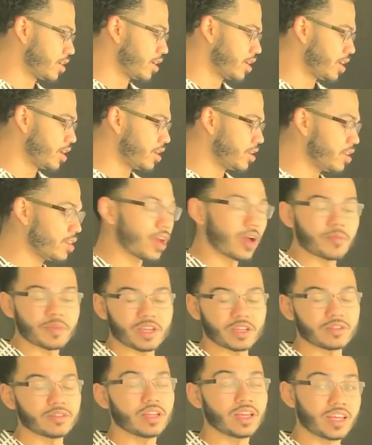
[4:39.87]
in, I
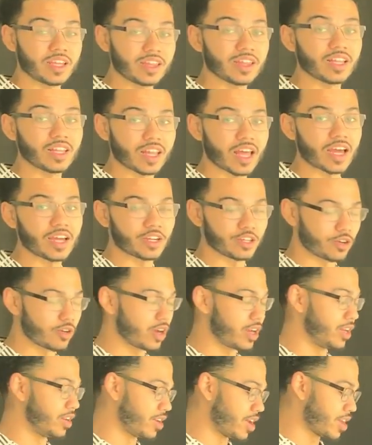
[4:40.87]
mean, in the line of
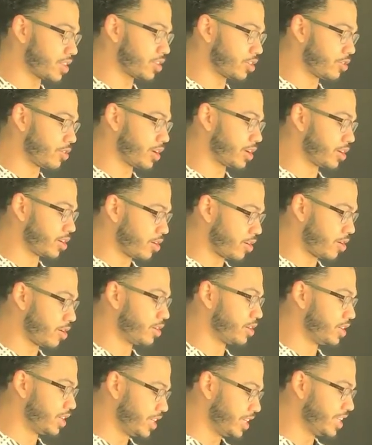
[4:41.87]
credit, not the credit
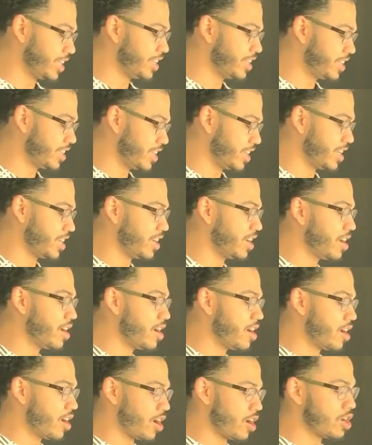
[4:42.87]
card, in the
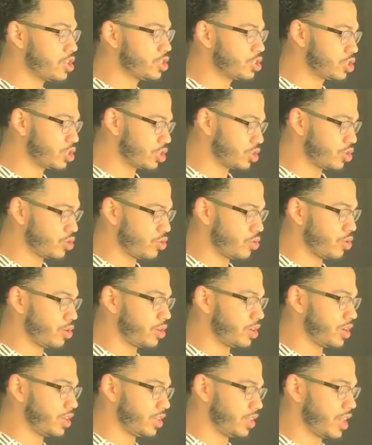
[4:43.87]

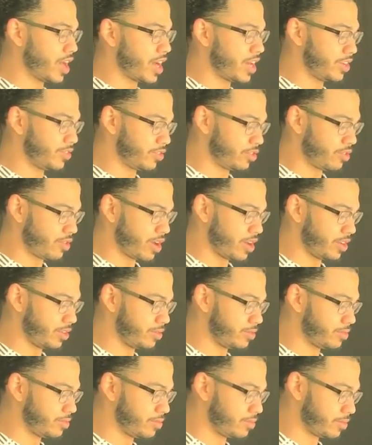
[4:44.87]
unsecured line of credit.
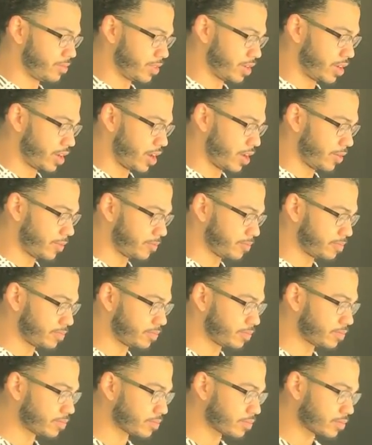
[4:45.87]
Okay?
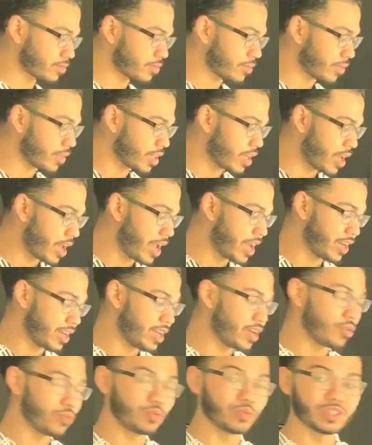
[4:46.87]
And
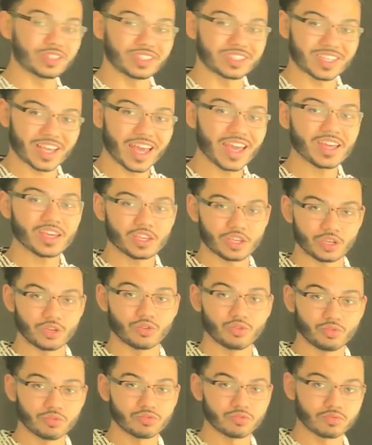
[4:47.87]
it would take
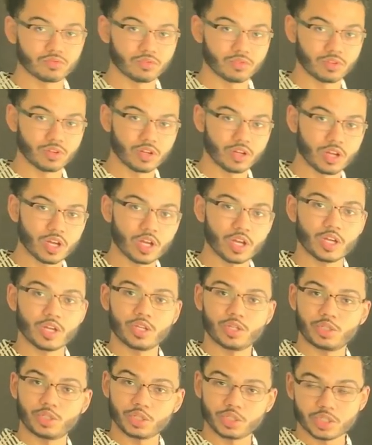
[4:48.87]
you
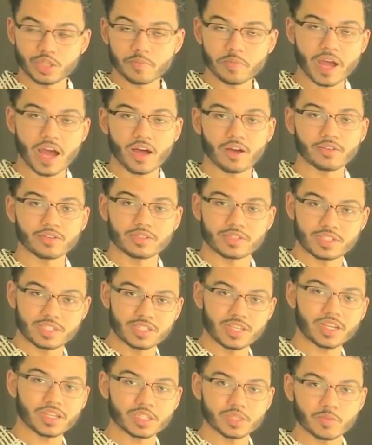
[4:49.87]
just about
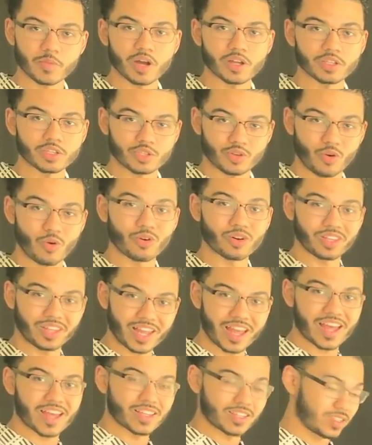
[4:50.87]
six months or
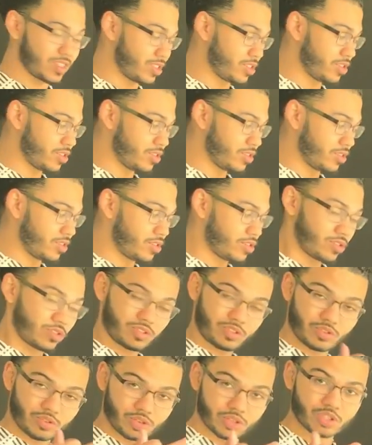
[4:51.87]
less,
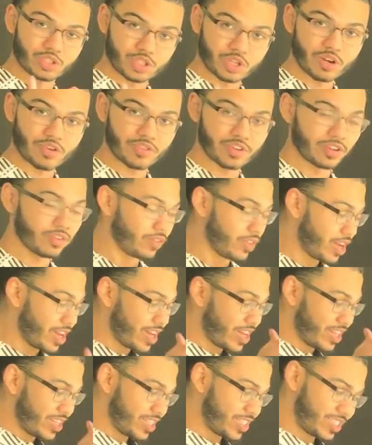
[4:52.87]
so conservative,
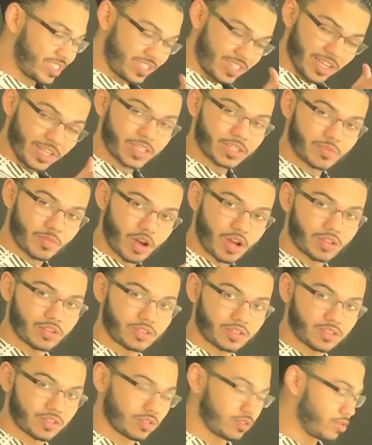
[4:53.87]
six
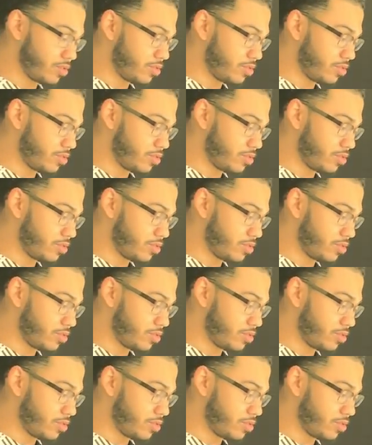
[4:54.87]
months